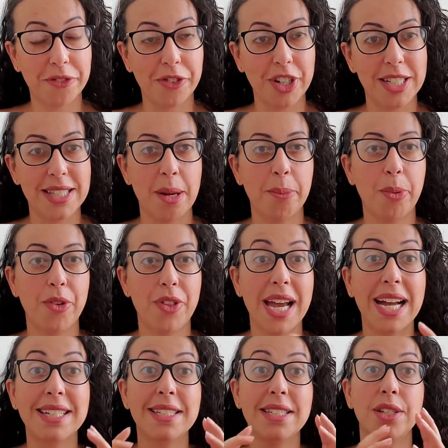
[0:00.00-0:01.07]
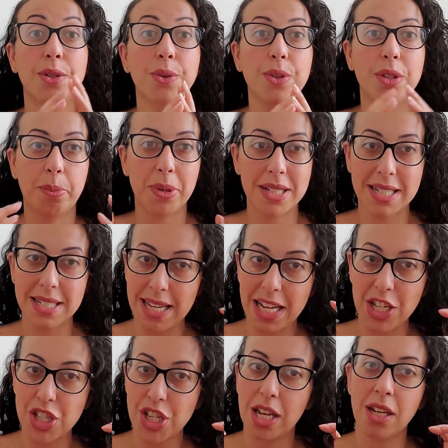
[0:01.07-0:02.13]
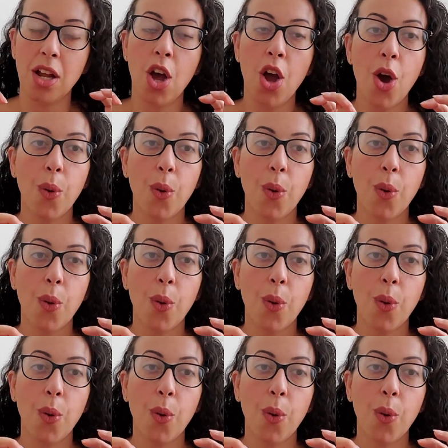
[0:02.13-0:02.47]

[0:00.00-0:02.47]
for example, the presentation